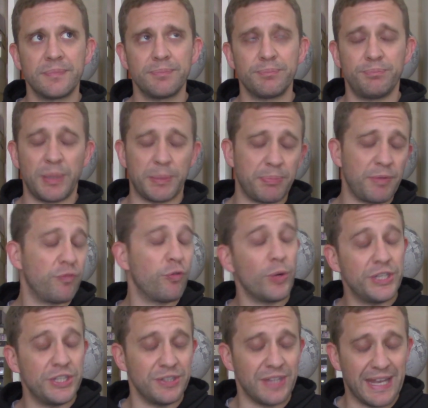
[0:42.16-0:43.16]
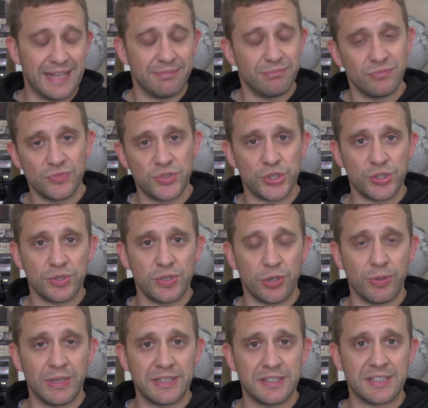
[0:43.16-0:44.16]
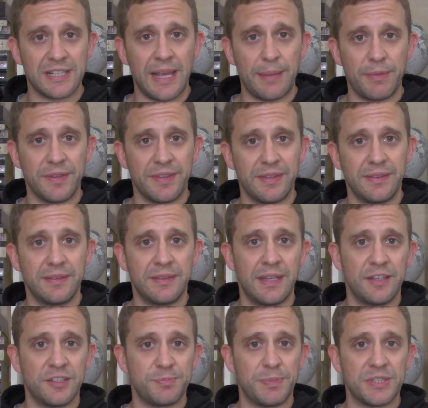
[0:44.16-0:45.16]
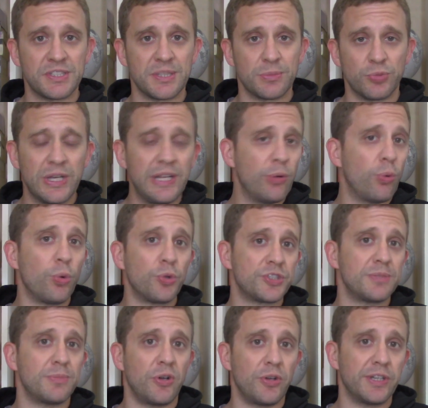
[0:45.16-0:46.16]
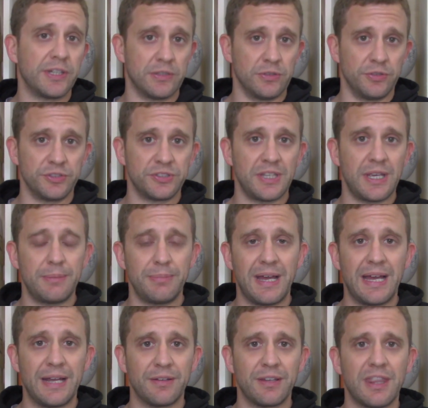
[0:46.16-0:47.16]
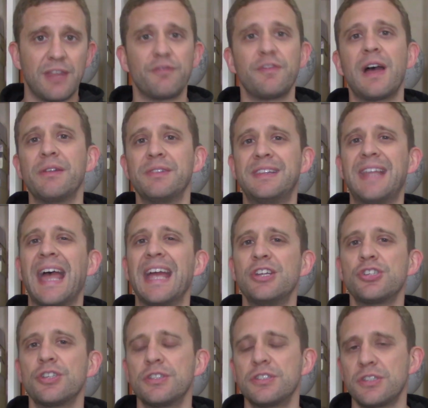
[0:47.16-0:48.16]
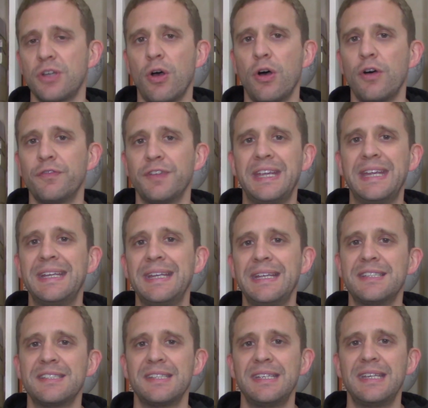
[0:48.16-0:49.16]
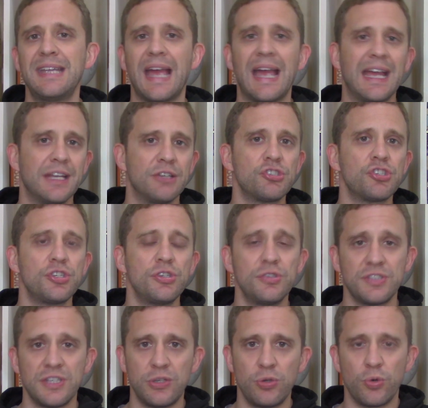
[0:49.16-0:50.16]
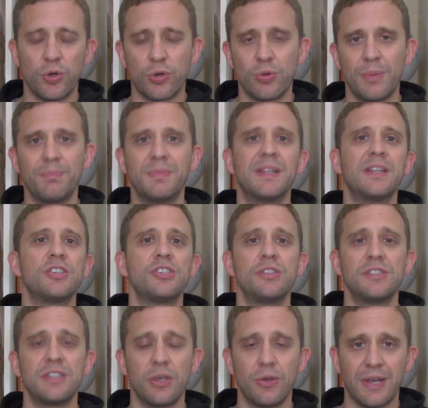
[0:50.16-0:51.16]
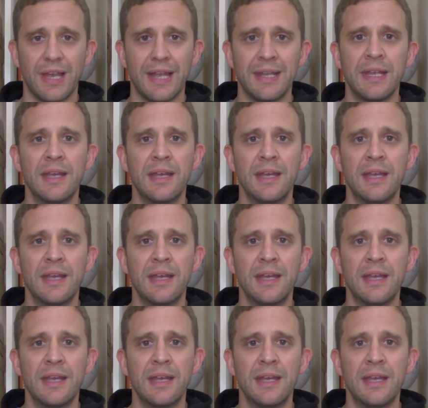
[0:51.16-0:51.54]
but before we do that, just a quick disclaimer. There's been some really awesome articles about the foundations of EDC and choosing your equipment and choosing your gun,